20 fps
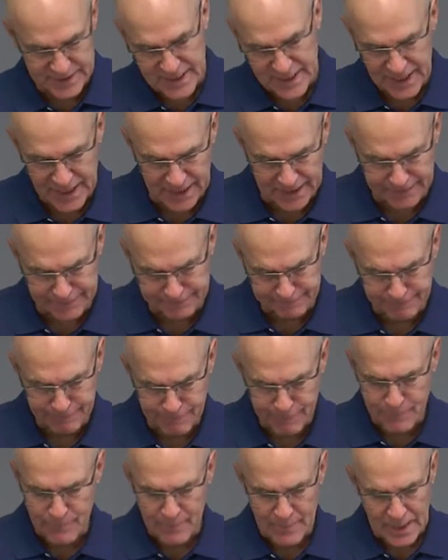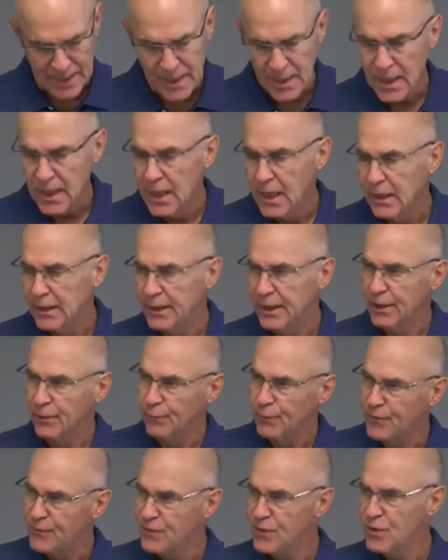ten. Little
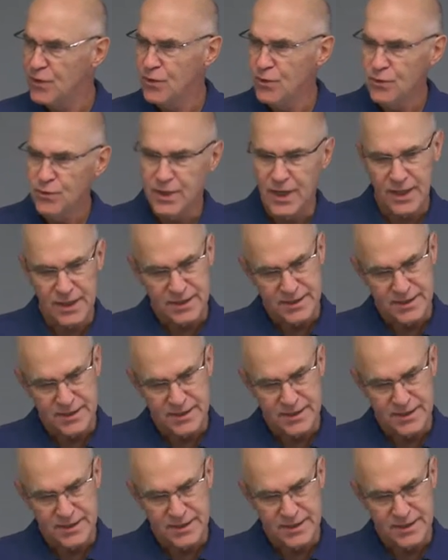review, get